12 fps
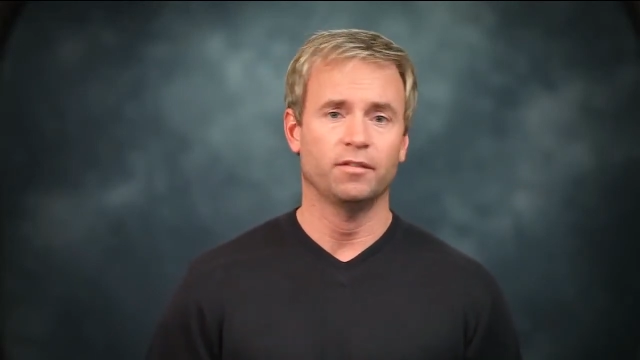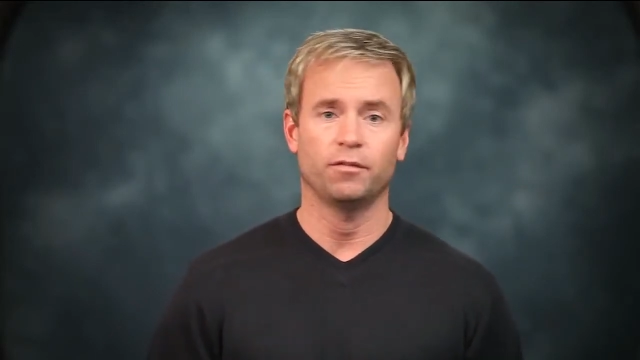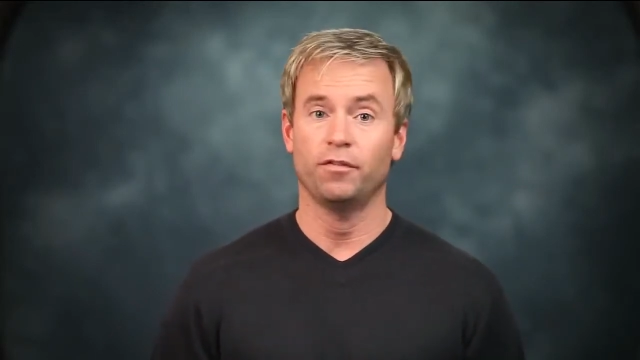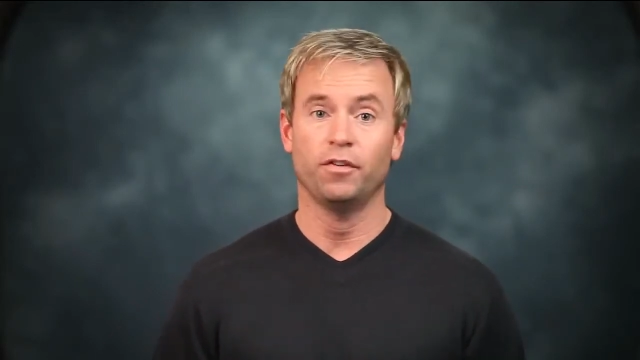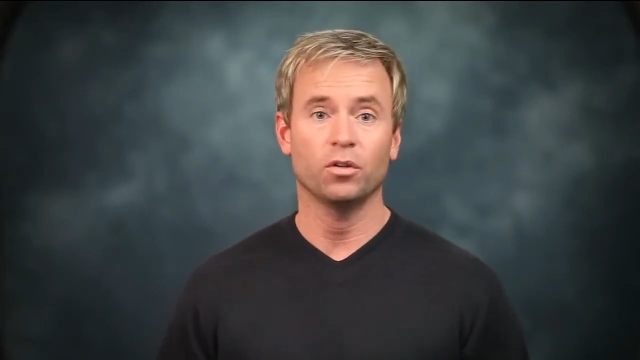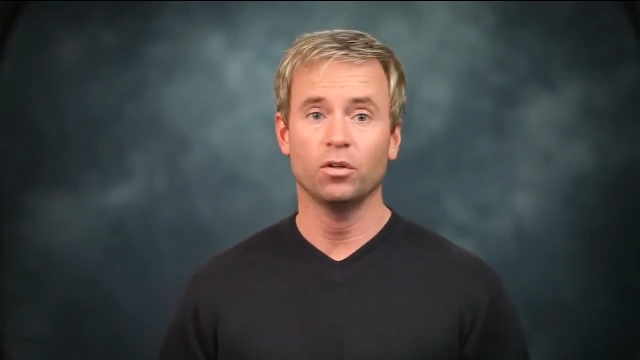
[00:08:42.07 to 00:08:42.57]
If a
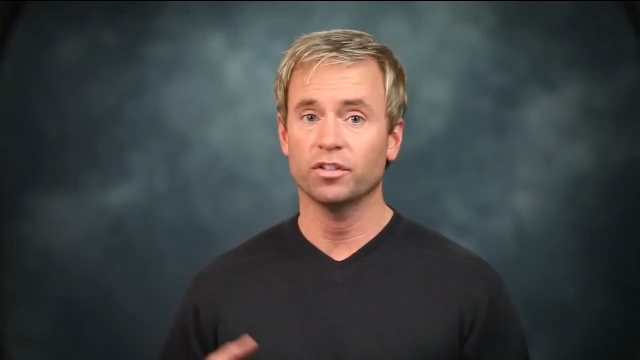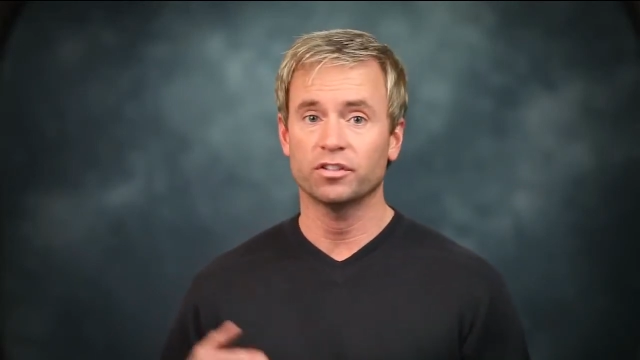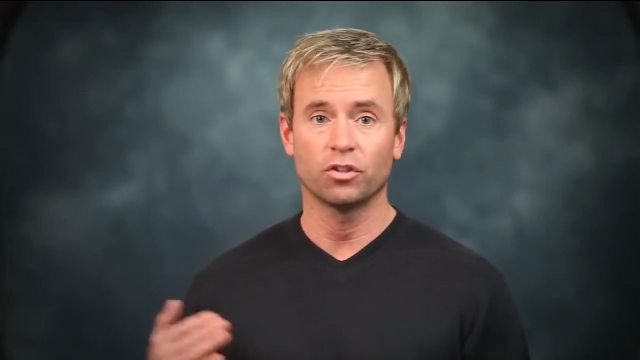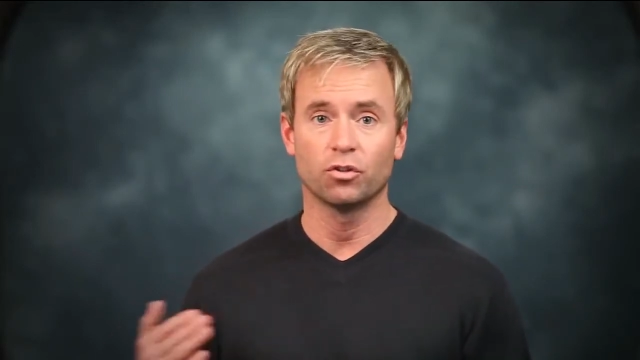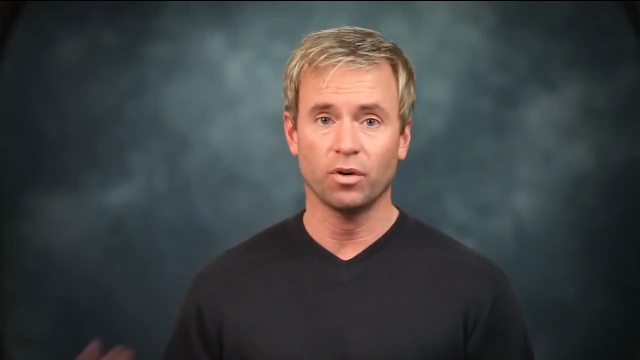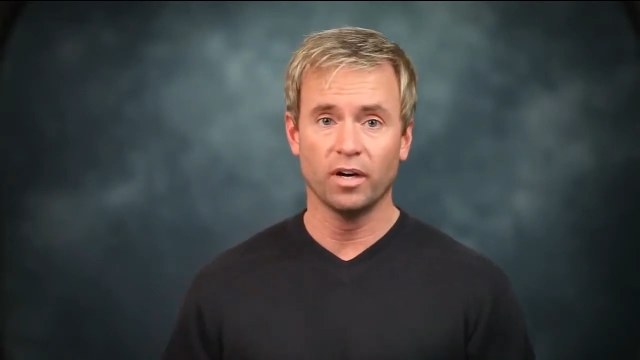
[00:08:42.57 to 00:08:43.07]
photo looks
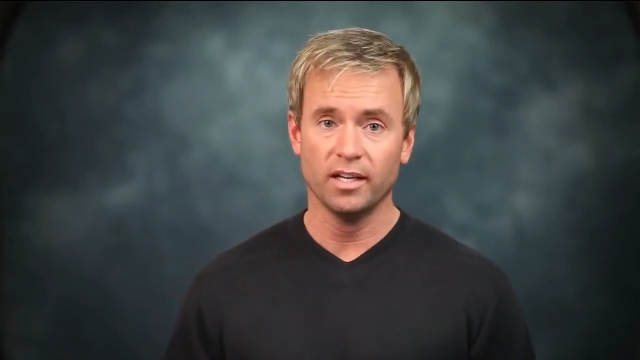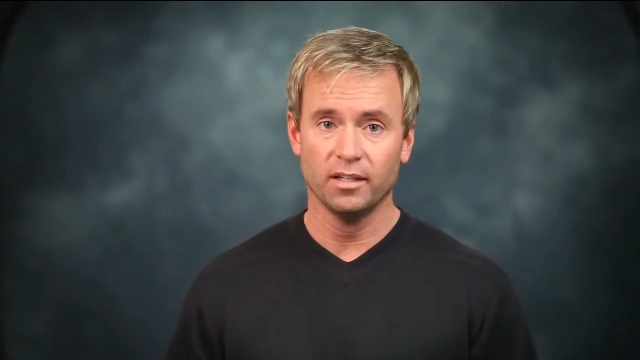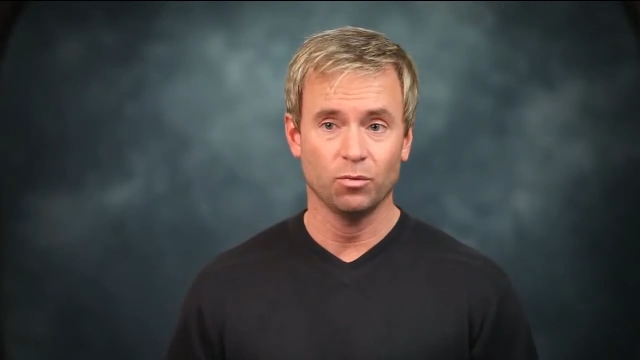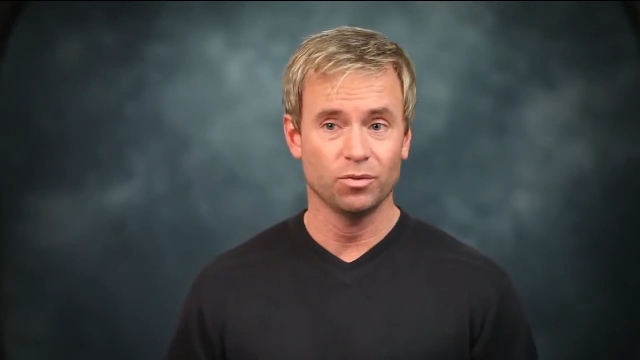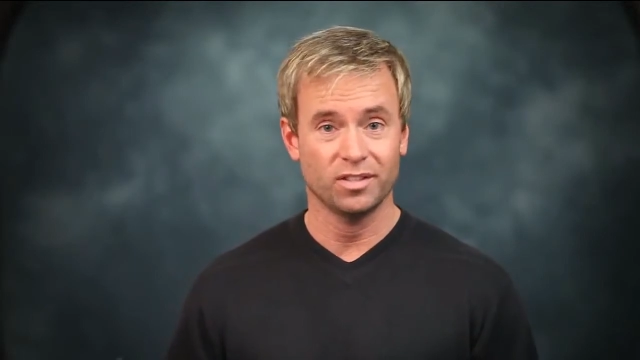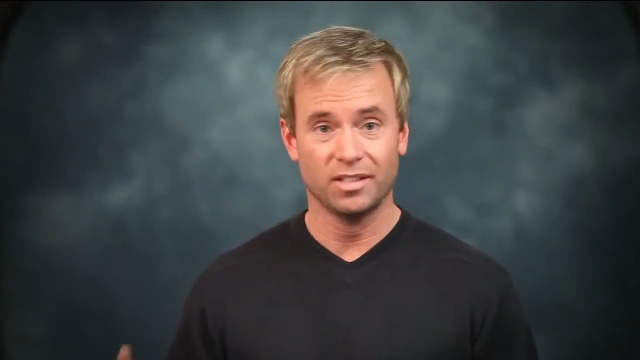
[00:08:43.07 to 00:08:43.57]
great,
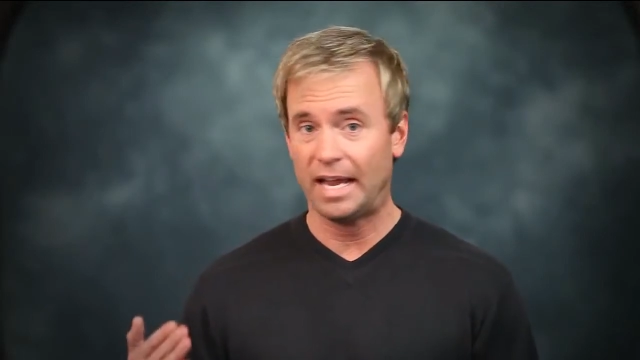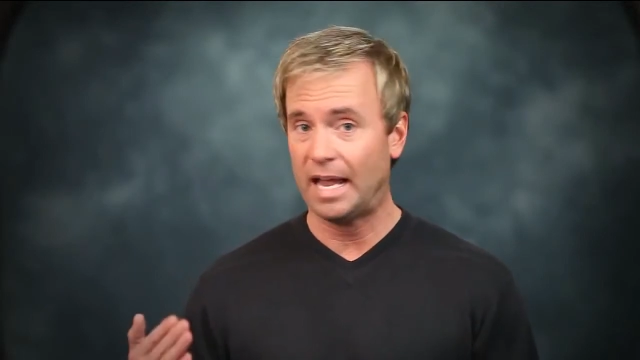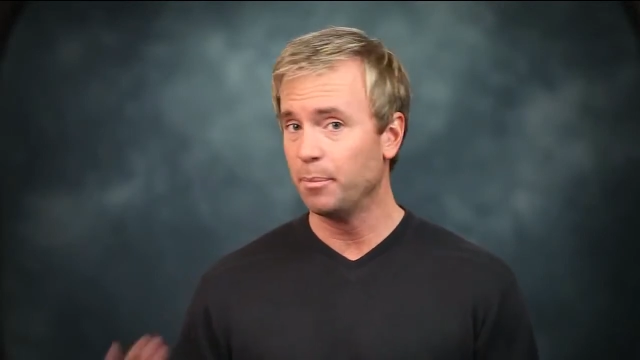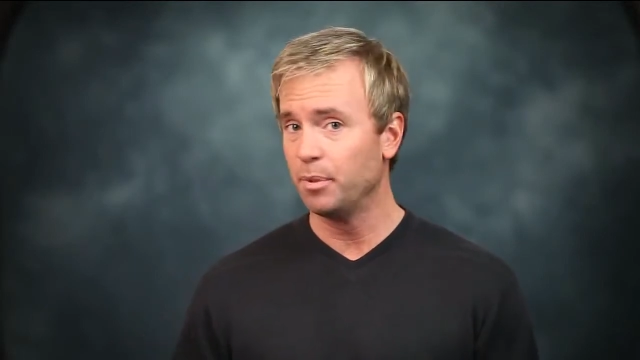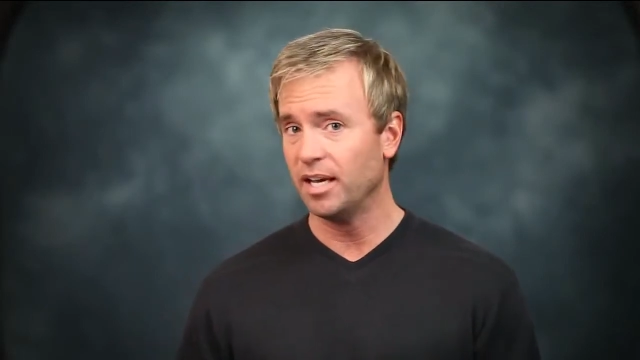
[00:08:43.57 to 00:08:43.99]
was it a happy